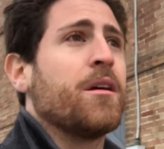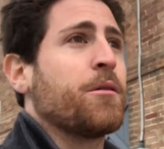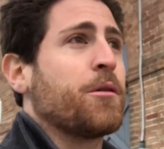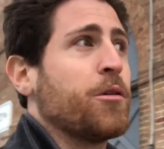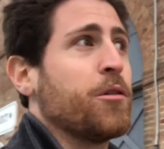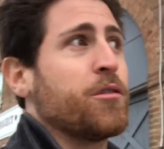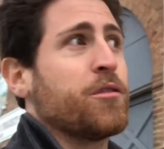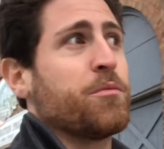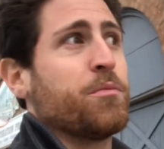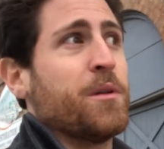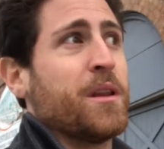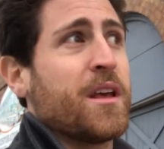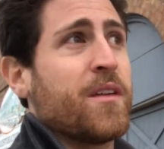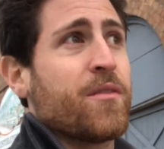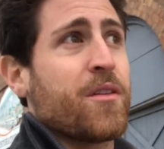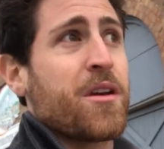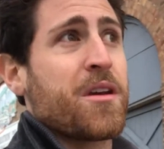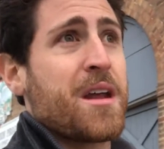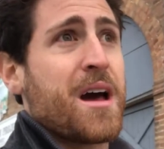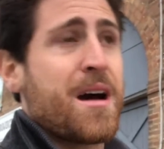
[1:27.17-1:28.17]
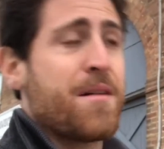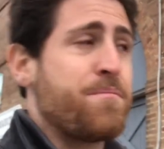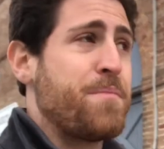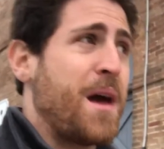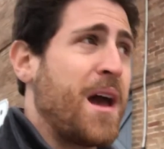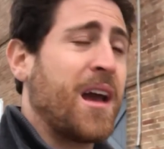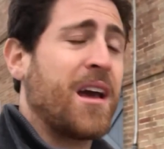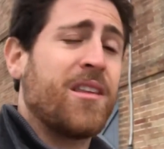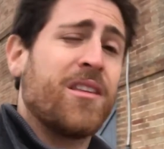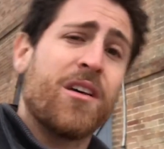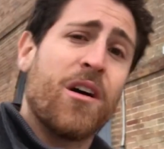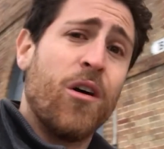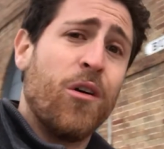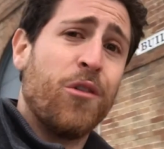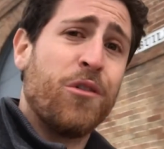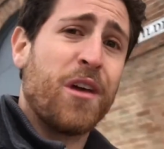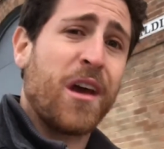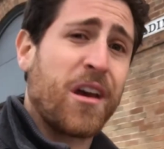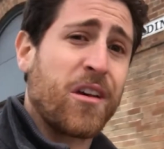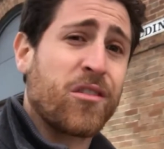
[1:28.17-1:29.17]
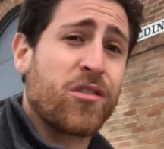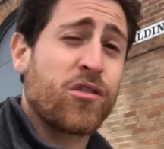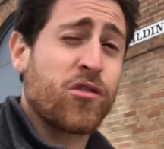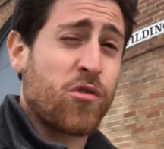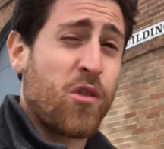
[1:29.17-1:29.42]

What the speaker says: Because believe it or not, back in the old days,